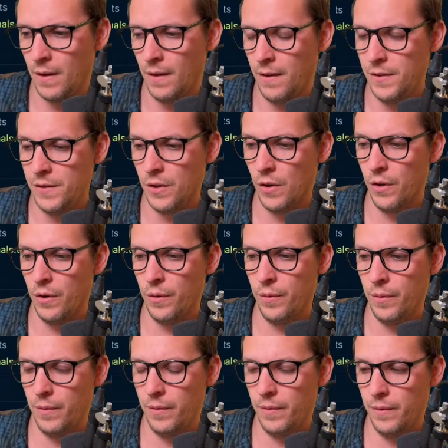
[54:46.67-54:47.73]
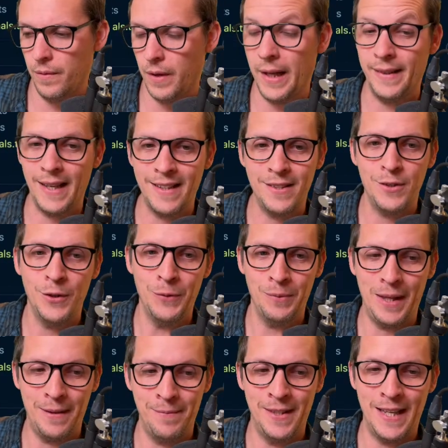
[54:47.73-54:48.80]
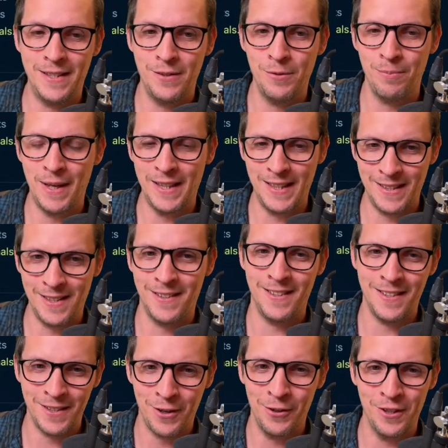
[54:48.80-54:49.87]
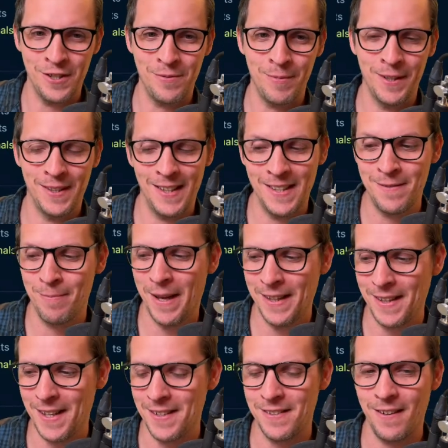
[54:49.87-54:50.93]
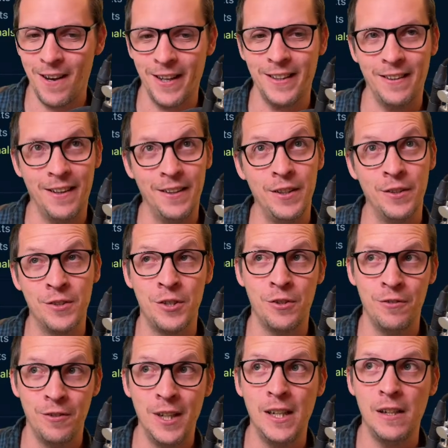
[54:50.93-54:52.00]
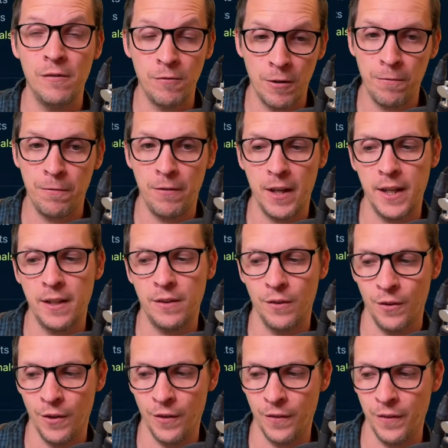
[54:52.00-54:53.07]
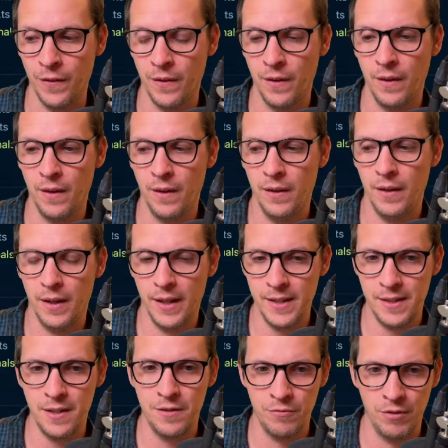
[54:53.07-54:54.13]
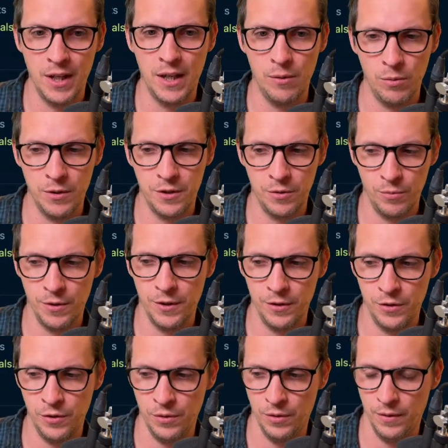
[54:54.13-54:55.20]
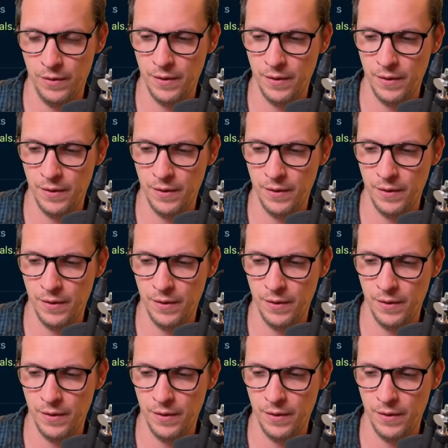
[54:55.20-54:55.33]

So, and that's not meant as a discouragement. It's meant as like, you should really reflect on, is this really what you want to do?